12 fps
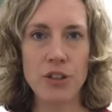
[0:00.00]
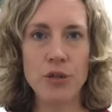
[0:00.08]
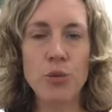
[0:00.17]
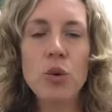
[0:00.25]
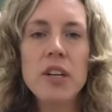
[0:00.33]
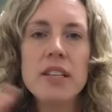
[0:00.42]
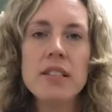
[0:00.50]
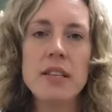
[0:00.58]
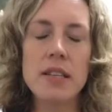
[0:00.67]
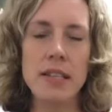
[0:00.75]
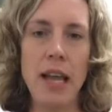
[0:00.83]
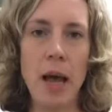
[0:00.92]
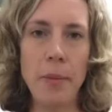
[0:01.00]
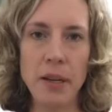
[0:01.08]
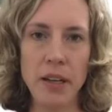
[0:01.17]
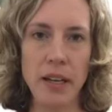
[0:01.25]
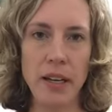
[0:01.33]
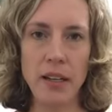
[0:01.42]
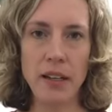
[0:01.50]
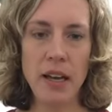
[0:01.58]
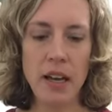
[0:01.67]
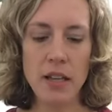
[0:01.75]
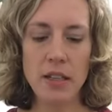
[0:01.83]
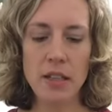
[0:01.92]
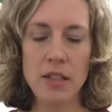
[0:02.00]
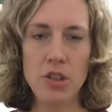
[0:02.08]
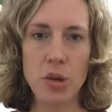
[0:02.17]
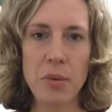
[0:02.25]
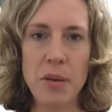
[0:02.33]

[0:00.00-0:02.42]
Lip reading: What is it that's happening that's stopping